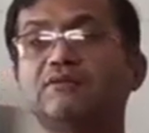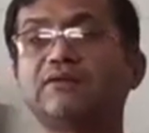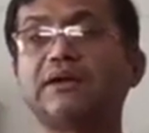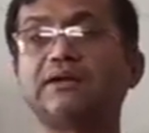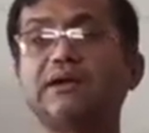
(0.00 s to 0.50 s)

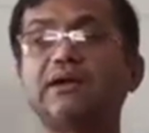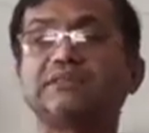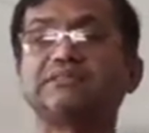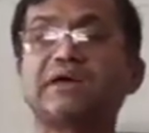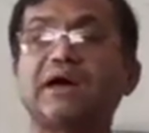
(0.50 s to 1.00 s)
when
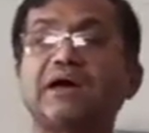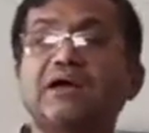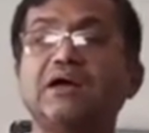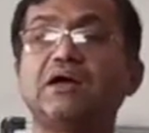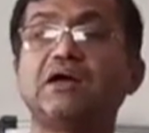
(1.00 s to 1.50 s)
they
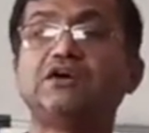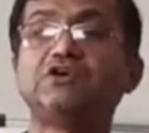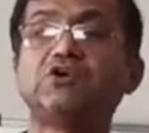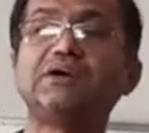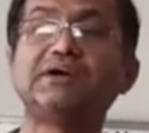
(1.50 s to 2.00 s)
are
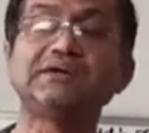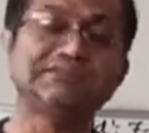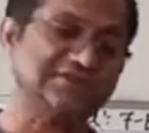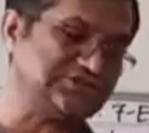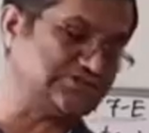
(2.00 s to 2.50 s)
doing
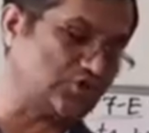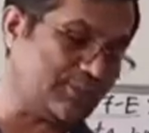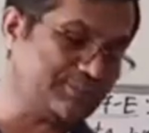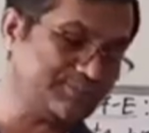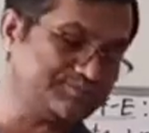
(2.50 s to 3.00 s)
this
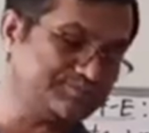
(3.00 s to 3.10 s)
job.